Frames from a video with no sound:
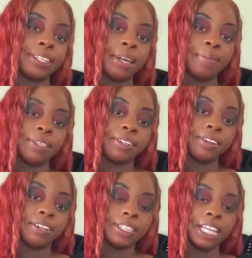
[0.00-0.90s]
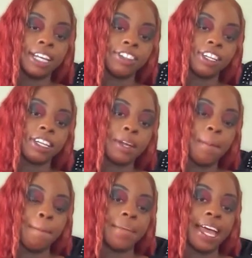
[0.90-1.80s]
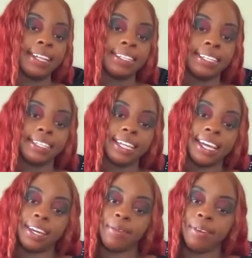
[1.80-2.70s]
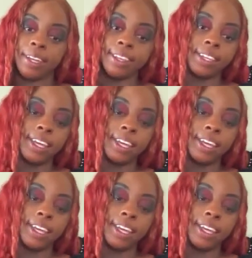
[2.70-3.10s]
up, it's your girl Sasha, and I'm back today with